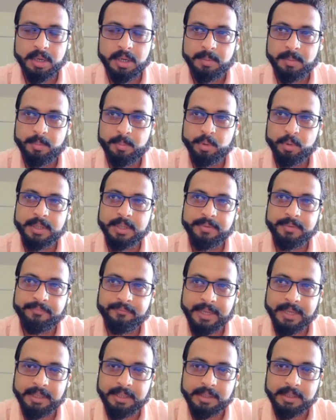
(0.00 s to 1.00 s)
more
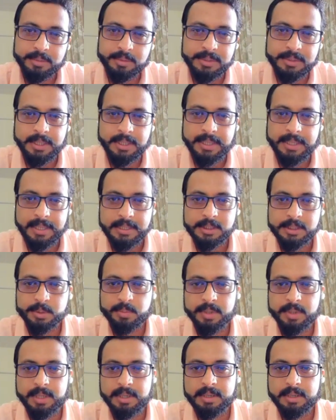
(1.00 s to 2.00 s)
than 5,000 kits
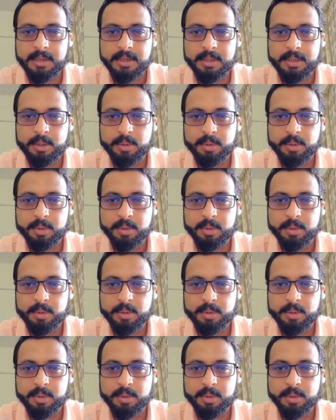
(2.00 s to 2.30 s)
were